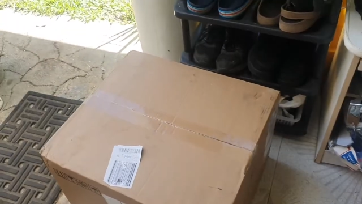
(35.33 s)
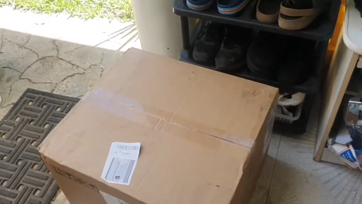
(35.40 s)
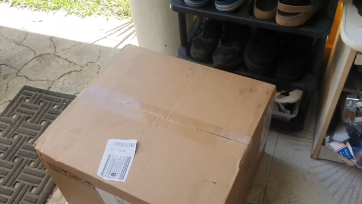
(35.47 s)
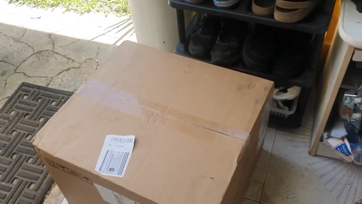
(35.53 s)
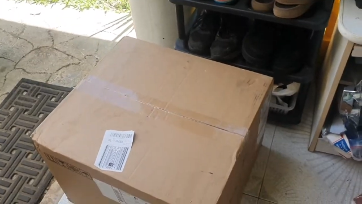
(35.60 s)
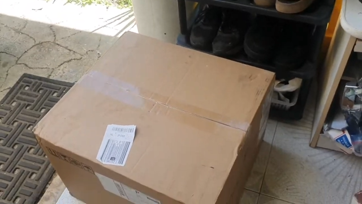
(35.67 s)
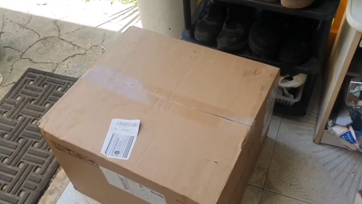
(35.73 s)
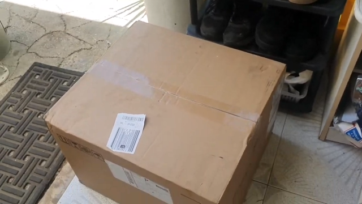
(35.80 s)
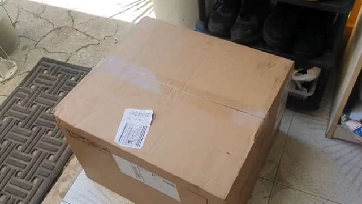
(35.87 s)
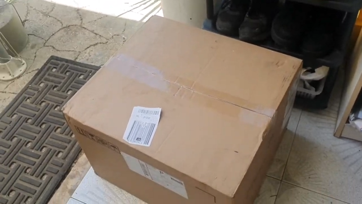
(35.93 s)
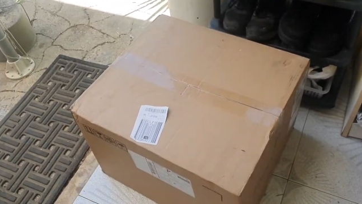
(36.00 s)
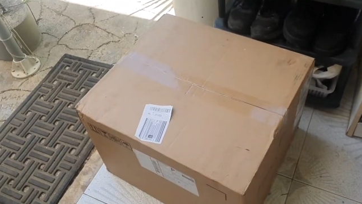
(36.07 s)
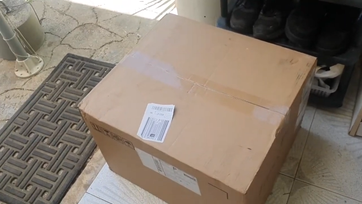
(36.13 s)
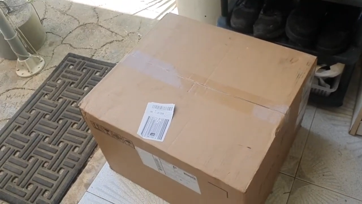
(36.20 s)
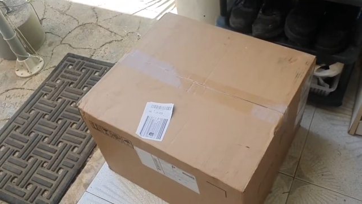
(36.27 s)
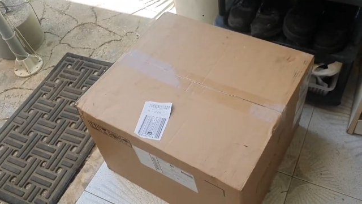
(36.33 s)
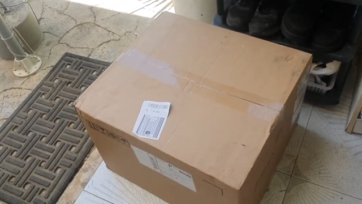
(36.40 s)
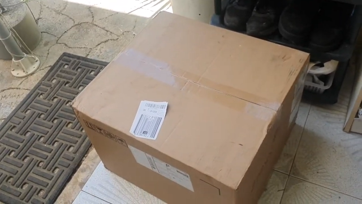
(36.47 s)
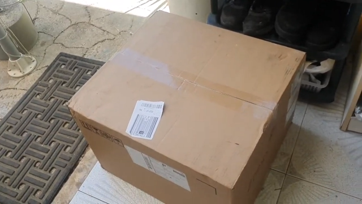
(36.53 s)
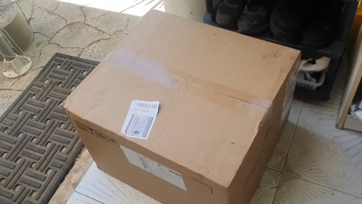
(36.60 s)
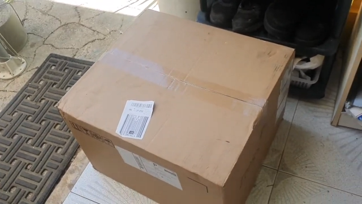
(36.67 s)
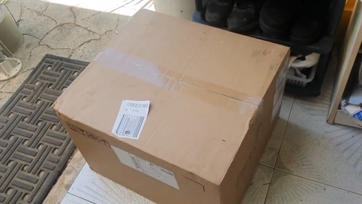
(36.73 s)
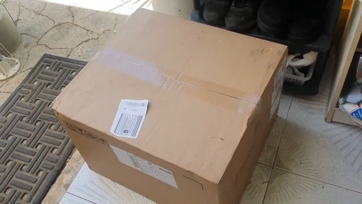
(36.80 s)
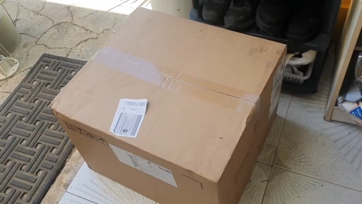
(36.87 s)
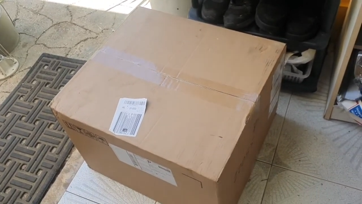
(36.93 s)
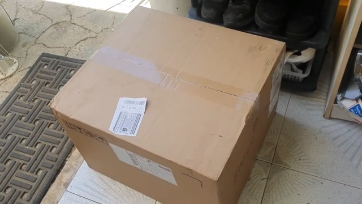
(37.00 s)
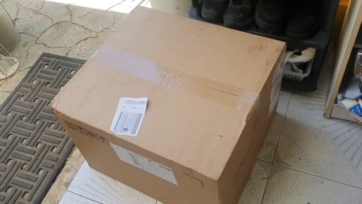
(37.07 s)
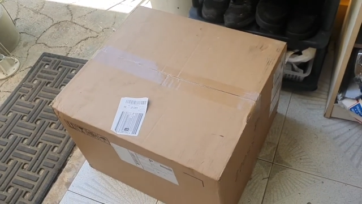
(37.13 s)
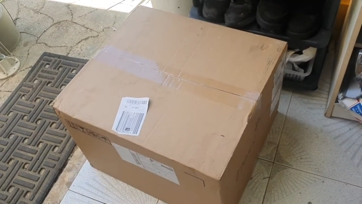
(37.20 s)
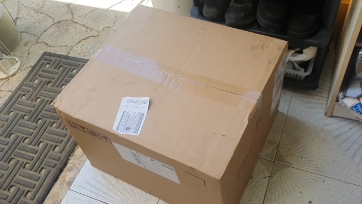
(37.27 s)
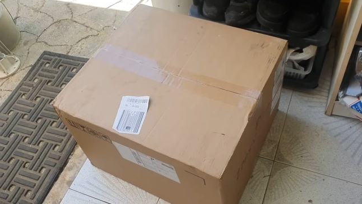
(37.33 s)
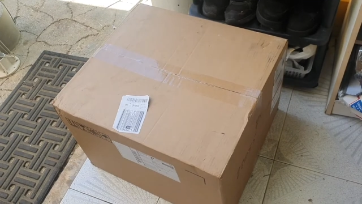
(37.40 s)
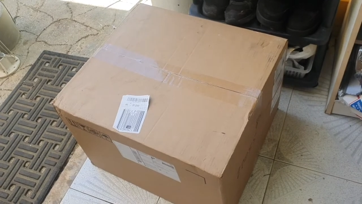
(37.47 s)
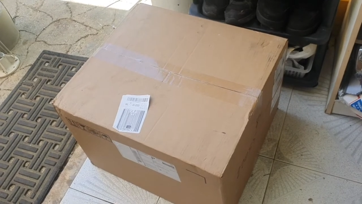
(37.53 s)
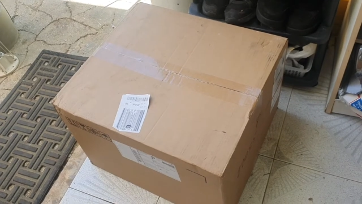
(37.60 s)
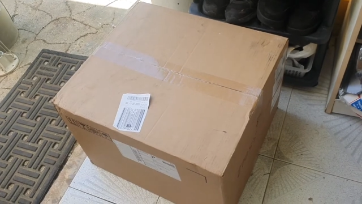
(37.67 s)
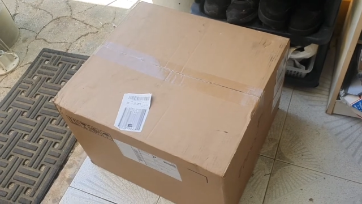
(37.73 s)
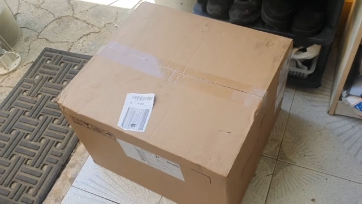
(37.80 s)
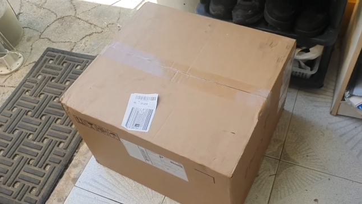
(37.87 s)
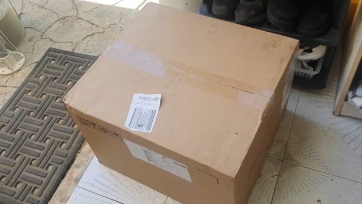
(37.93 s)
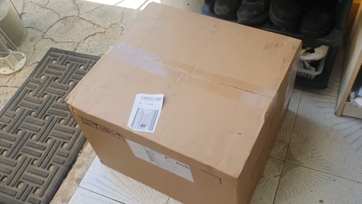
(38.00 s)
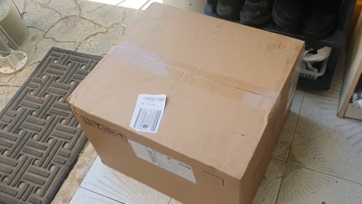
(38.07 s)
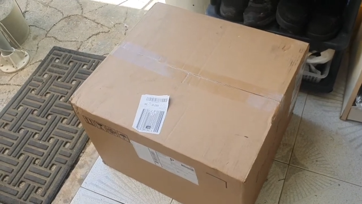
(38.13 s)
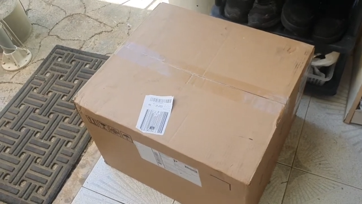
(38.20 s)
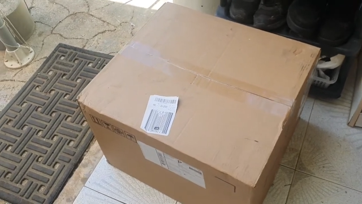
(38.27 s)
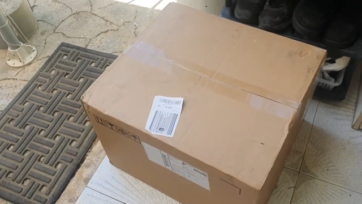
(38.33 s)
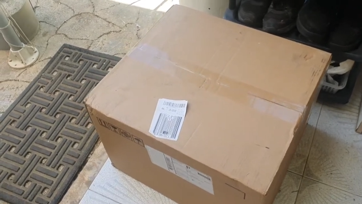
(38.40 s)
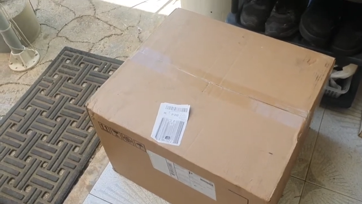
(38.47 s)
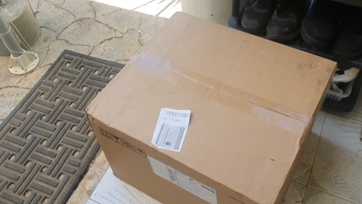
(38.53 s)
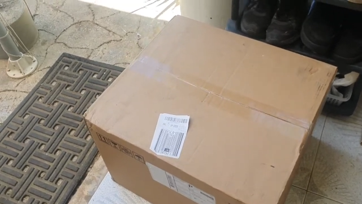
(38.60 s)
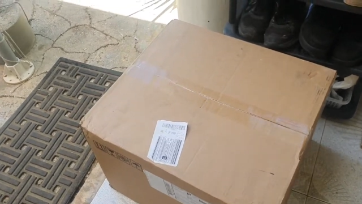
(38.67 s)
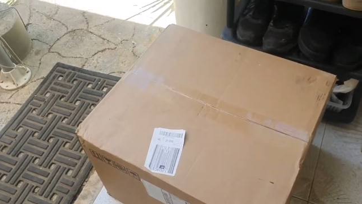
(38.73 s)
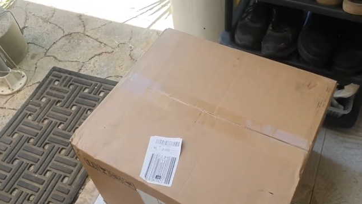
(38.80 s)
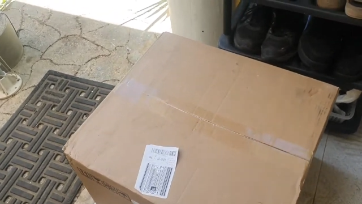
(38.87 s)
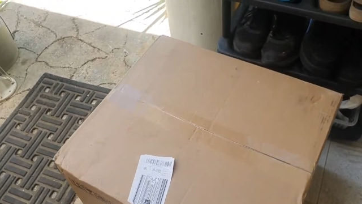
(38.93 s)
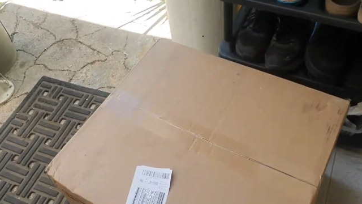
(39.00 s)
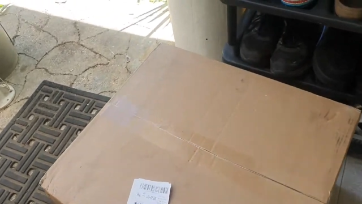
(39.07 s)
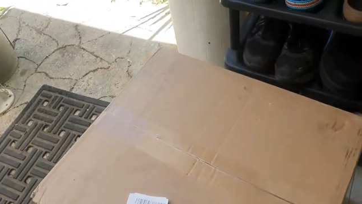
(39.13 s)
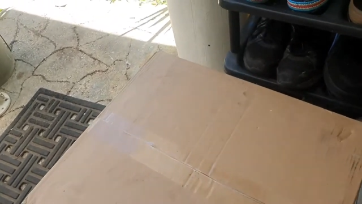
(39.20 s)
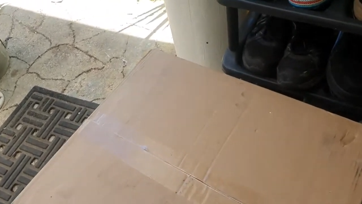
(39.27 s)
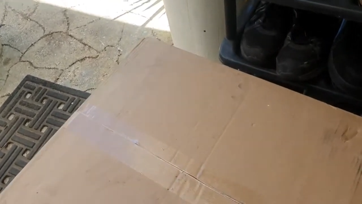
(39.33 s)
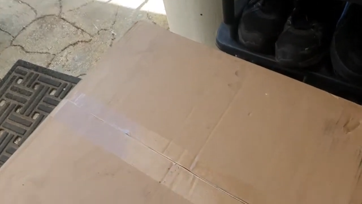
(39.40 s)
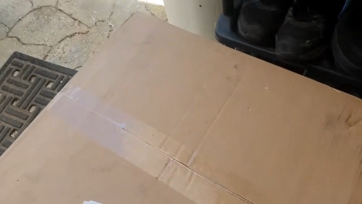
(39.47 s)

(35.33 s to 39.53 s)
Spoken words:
[unreadable: no face in view]